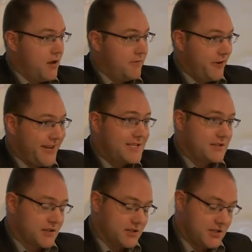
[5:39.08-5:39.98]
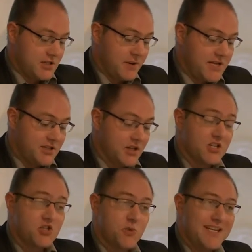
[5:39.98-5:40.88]
For instance, the special
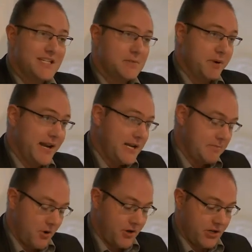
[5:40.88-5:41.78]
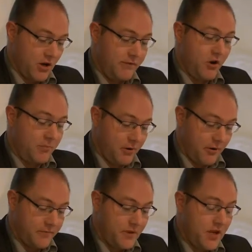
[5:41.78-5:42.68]
Swedish plate money of copper,
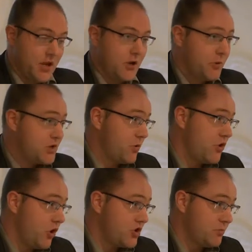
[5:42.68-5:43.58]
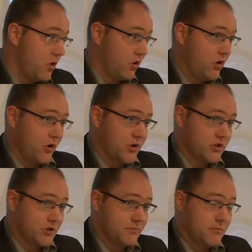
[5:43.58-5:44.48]
which were not small
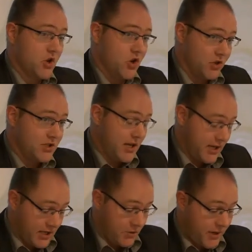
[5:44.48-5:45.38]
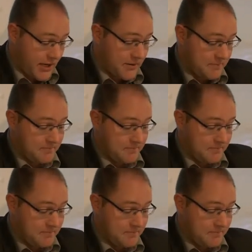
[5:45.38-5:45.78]
coins, not in any way.